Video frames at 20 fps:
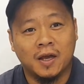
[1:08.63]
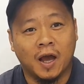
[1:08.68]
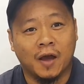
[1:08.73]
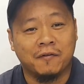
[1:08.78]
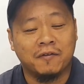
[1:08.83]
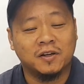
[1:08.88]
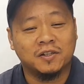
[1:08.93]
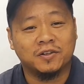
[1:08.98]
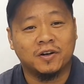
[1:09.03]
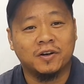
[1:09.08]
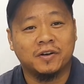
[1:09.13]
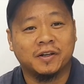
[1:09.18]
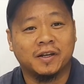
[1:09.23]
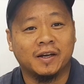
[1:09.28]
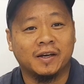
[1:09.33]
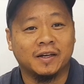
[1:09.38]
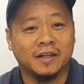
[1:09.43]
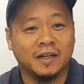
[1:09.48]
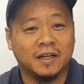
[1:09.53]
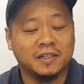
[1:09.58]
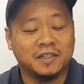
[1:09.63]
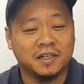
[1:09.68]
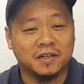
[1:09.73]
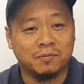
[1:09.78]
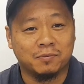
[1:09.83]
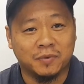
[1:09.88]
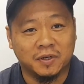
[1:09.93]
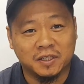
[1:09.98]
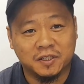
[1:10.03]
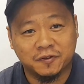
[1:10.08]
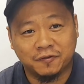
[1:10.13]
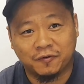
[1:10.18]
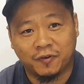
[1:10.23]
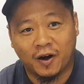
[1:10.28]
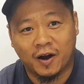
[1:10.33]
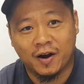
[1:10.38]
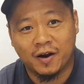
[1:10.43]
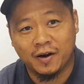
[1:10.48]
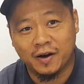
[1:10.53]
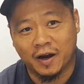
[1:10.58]
If you're starting to get an engine
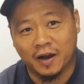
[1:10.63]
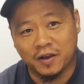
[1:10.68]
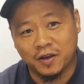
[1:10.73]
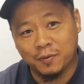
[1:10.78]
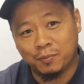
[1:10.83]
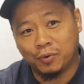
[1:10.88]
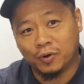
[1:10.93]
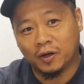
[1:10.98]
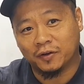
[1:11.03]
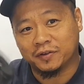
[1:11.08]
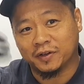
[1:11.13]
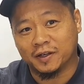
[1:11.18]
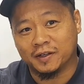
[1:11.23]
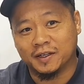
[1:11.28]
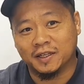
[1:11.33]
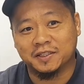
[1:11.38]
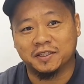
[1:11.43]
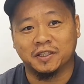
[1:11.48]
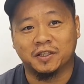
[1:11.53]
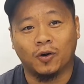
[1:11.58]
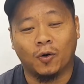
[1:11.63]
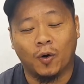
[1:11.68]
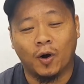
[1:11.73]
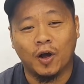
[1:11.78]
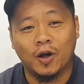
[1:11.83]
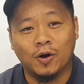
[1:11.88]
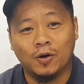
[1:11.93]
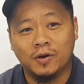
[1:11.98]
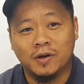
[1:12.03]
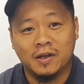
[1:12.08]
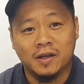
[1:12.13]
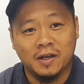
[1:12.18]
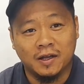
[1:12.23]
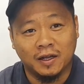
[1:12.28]
misfire and you pull out the ignition coil